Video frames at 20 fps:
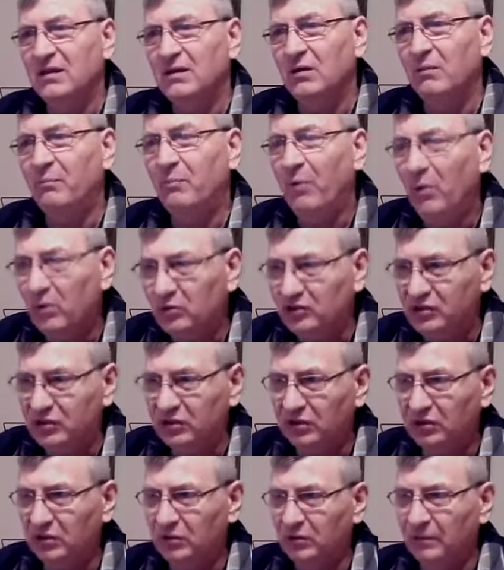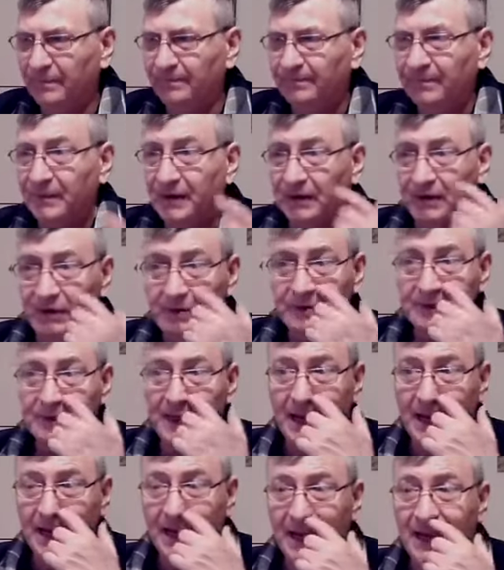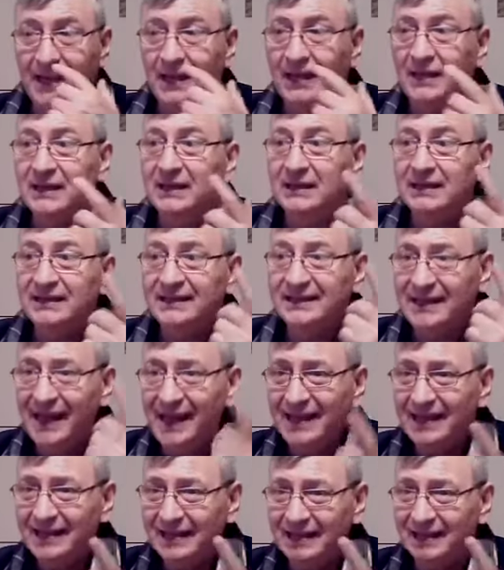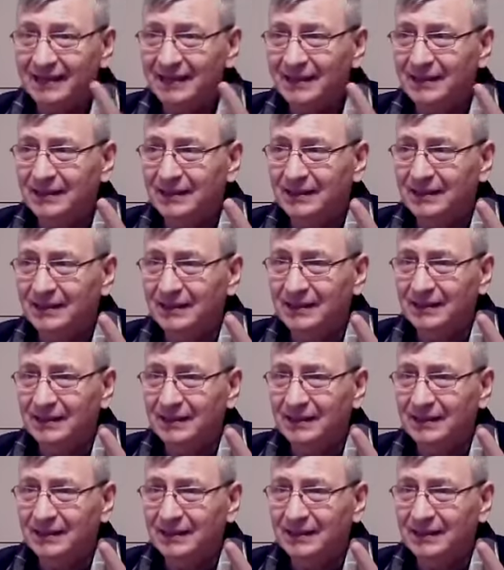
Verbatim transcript: opposing you, you say, Satan